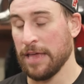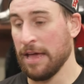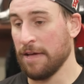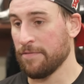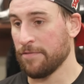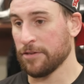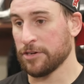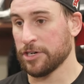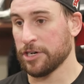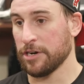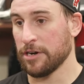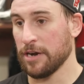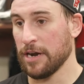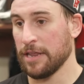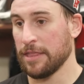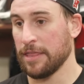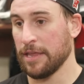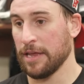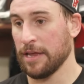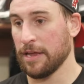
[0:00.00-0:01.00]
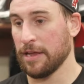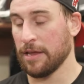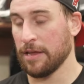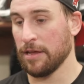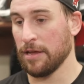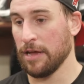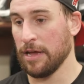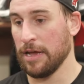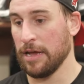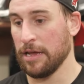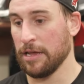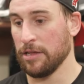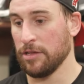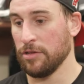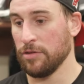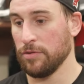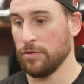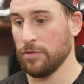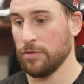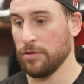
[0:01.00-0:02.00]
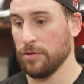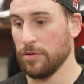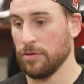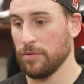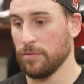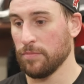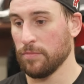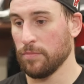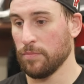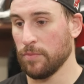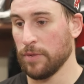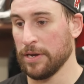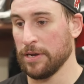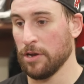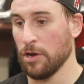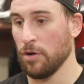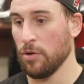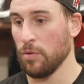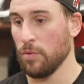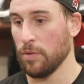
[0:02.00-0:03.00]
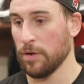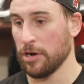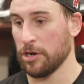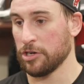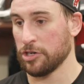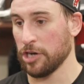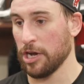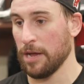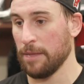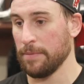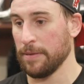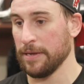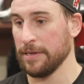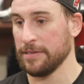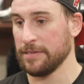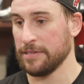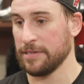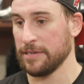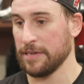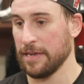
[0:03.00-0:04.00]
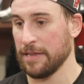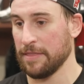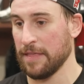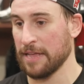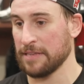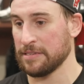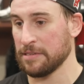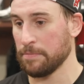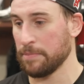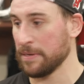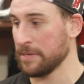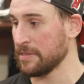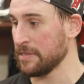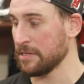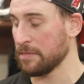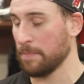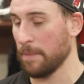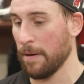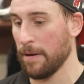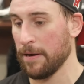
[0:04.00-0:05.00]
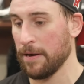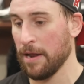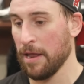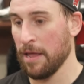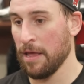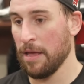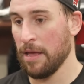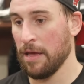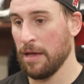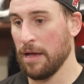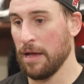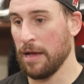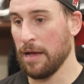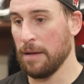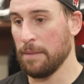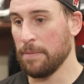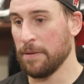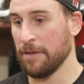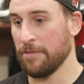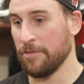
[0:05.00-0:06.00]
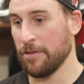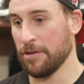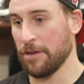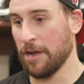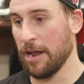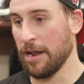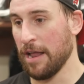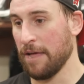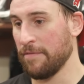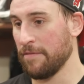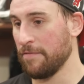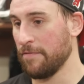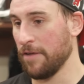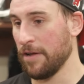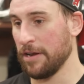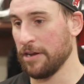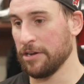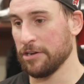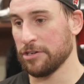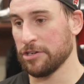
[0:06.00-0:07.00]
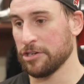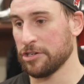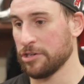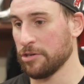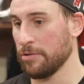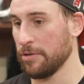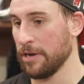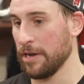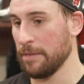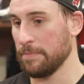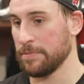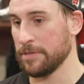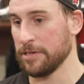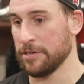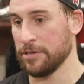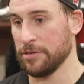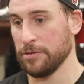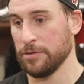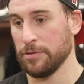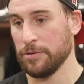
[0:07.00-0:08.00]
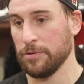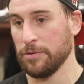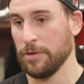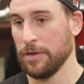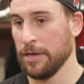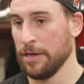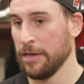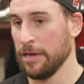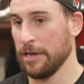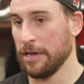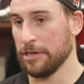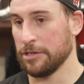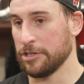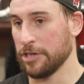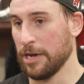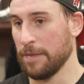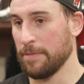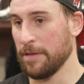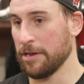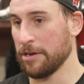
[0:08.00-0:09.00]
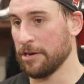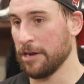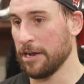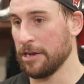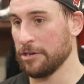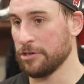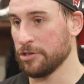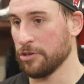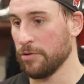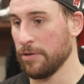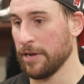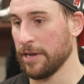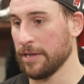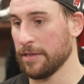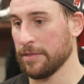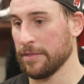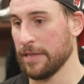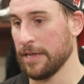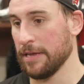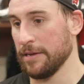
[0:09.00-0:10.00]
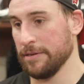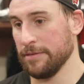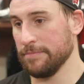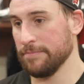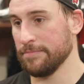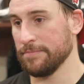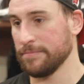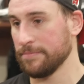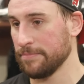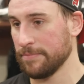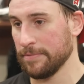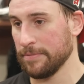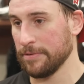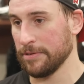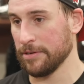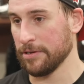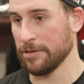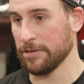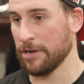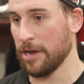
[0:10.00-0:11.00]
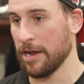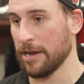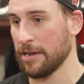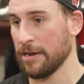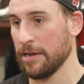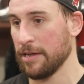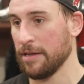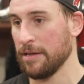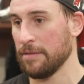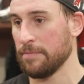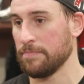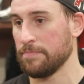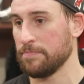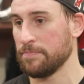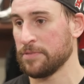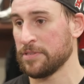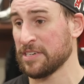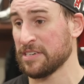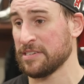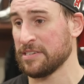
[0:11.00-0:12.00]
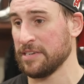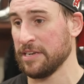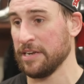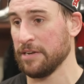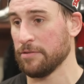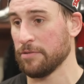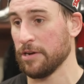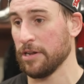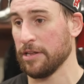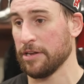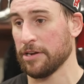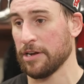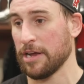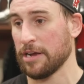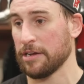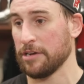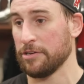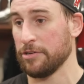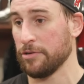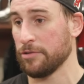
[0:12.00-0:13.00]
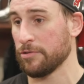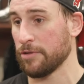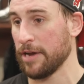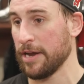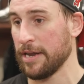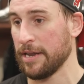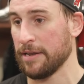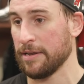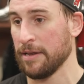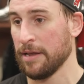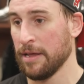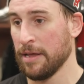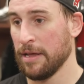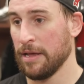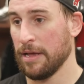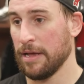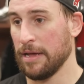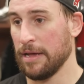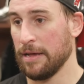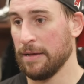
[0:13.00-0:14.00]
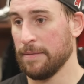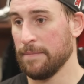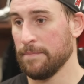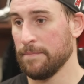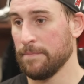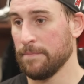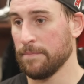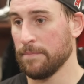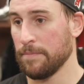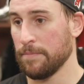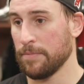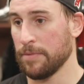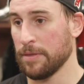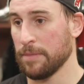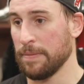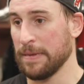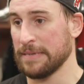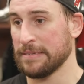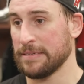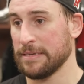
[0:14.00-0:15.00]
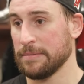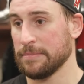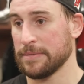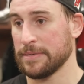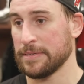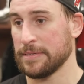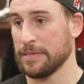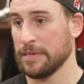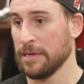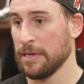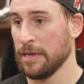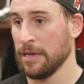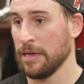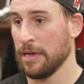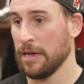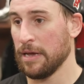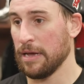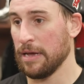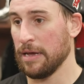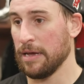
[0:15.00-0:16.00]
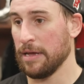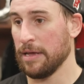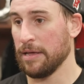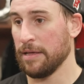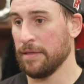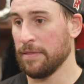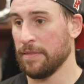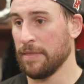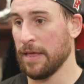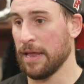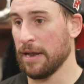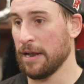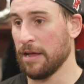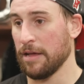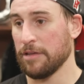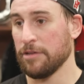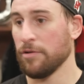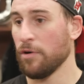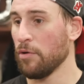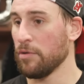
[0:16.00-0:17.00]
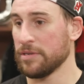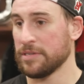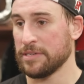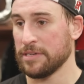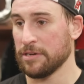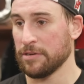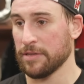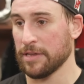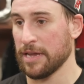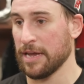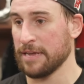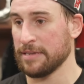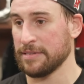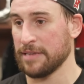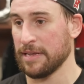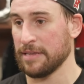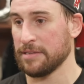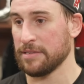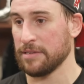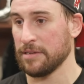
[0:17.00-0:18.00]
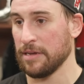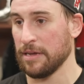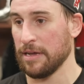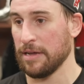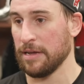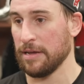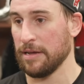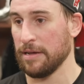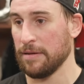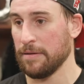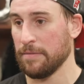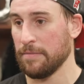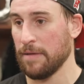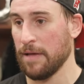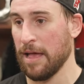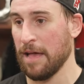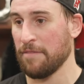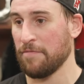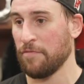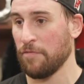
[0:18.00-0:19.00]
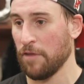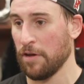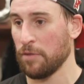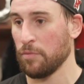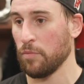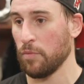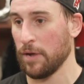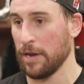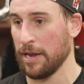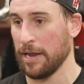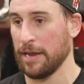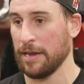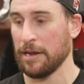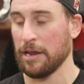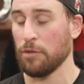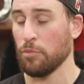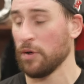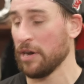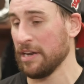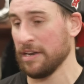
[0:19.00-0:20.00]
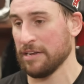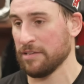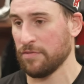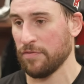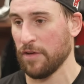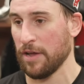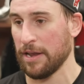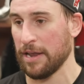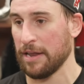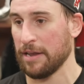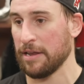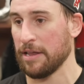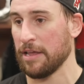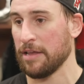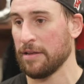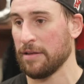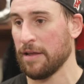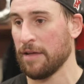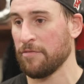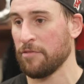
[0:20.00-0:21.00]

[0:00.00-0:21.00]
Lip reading: Yeah, for sure. I think we know what our job is, and that's the business part. But if you're not having fun and you're just showing up to do a job that you're not enjoying, then you're not going to succeed, really. You're not going to do great. And the best teams that you always hear the guys that have fun winning. And winning is fun. And yeah.